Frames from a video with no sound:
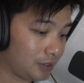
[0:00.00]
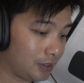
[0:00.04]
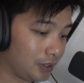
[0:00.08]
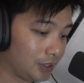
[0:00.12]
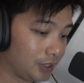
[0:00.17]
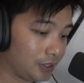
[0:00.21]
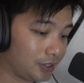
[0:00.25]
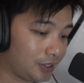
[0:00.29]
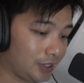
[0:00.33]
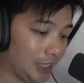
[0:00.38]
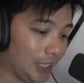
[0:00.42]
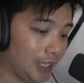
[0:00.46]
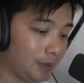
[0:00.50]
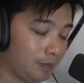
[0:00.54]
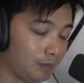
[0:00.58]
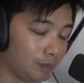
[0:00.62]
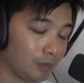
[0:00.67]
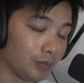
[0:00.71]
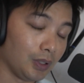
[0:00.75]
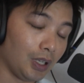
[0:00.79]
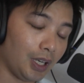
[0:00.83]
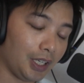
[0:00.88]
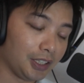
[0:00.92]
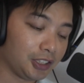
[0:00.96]
the same
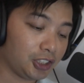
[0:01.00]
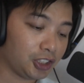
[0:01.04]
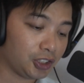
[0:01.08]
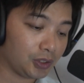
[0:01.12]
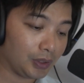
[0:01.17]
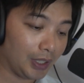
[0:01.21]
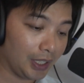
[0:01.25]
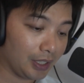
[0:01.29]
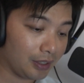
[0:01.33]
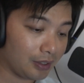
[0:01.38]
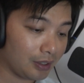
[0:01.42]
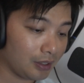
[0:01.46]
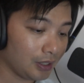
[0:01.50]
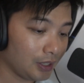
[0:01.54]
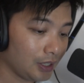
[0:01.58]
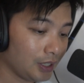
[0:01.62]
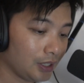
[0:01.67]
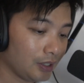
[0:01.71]
line strength.